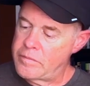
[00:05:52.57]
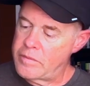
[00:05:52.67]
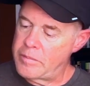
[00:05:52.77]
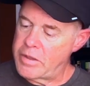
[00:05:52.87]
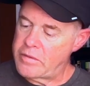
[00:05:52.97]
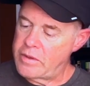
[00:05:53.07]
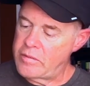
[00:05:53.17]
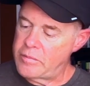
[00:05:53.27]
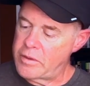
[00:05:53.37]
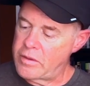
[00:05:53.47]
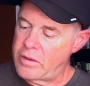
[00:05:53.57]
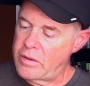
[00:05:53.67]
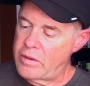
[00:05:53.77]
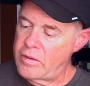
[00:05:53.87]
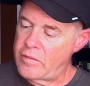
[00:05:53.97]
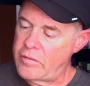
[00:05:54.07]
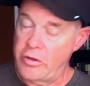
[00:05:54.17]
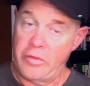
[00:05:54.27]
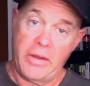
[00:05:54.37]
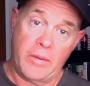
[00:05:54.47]
Best Days of My Life. Do
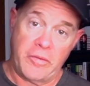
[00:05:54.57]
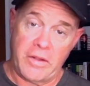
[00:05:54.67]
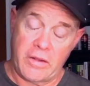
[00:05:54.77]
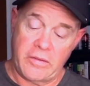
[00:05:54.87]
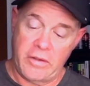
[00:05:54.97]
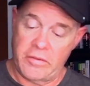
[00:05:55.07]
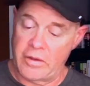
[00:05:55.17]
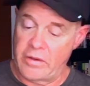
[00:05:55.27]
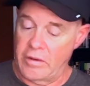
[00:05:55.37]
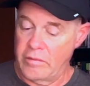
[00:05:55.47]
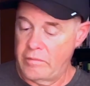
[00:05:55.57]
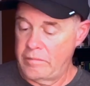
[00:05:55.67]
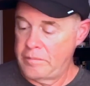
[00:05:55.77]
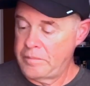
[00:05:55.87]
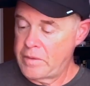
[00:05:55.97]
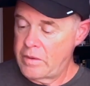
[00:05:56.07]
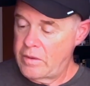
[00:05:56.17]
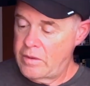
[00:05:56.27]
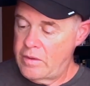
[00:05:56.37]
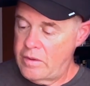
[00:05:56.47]
You Think I'm Sexy is on here.
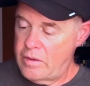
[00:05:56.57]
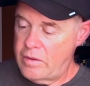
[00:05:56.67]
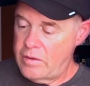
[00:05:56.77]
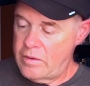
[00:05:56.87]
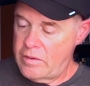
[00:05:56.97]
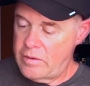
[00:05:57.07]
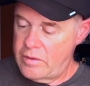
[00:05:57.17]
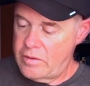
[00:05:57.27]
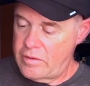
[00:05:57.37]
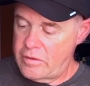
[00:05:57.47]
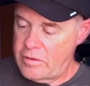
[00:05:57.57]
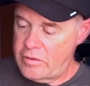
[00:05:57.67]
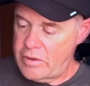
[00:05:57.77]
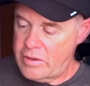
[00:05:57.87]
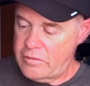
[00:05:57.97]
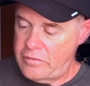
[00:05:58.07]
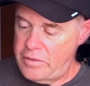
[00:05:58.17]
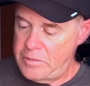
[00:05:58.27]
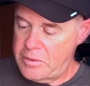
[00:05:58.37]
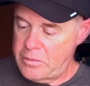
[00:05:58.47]
Do Attractive
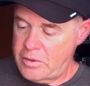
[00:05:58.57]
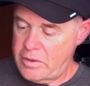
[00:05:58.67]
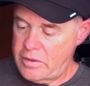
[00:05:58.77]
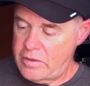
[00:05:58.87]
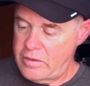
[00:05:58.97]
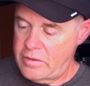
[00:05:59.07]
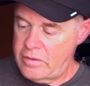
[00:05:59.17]
Female Wanted.